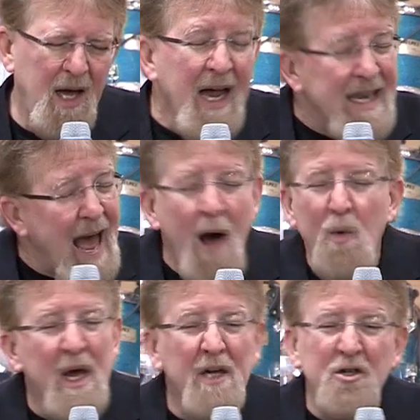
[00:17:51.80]
Now
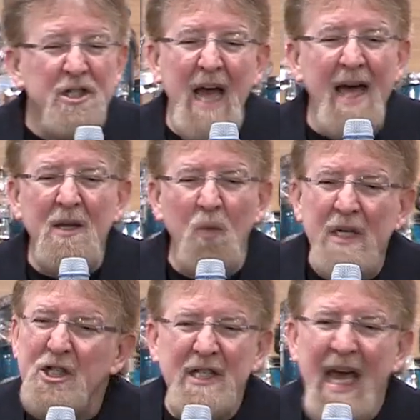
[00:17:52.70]
we understand that we
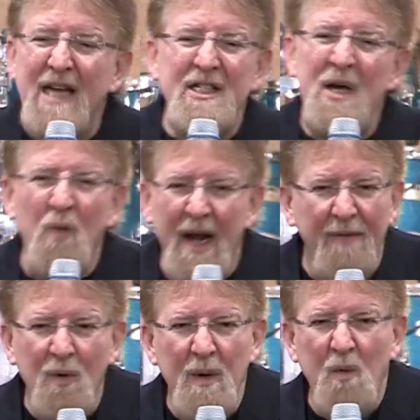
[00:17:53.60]
just can't say whatever
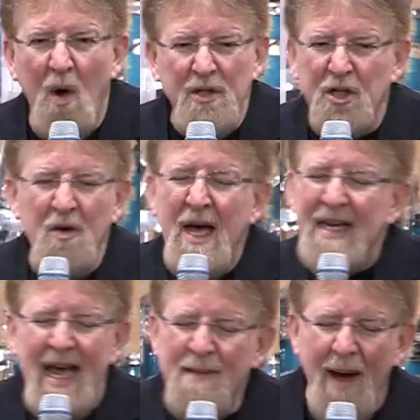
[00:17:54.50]
we want to to
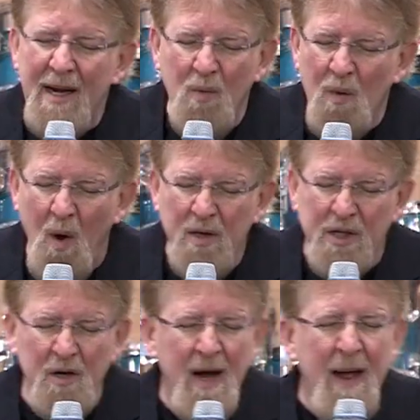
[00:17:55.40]
anybody we want
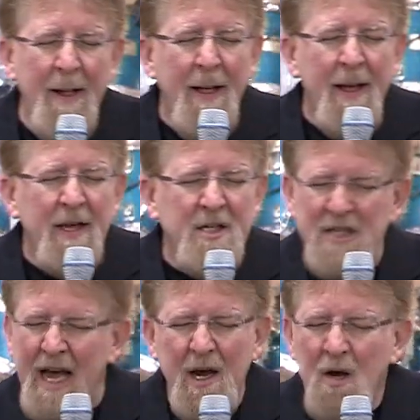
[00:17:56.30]
to
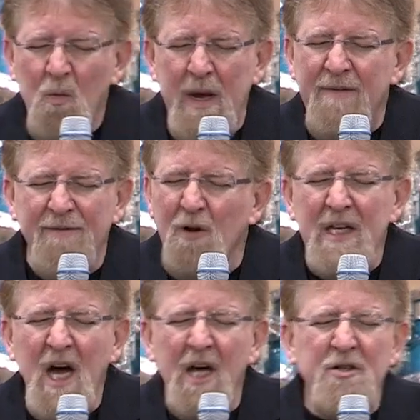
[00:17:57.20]
Today, we fully
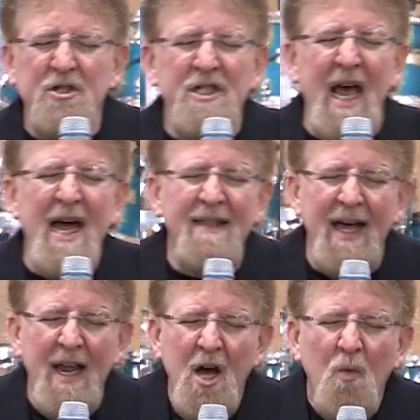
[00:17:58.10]
understand that
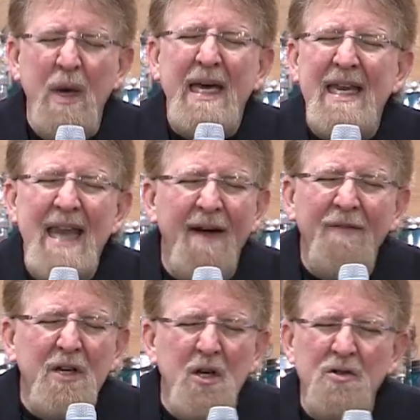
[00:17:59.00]
we can never
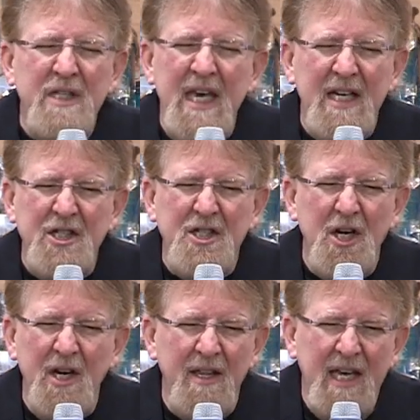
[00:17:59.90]
use the, ex-
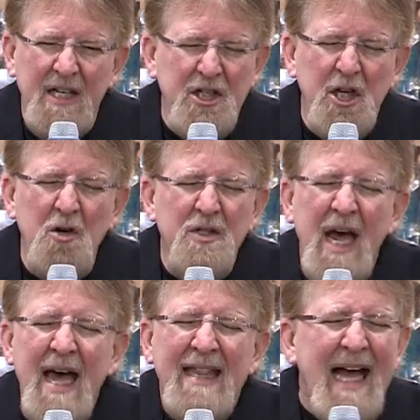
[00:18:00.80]
the excuse,
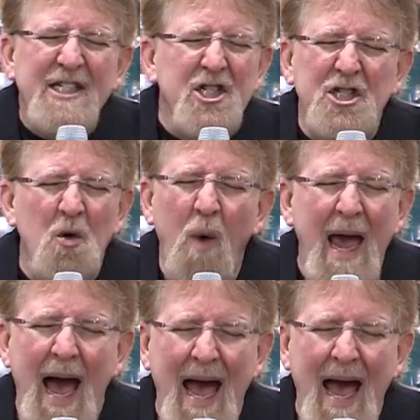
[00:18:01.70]
that's just the way I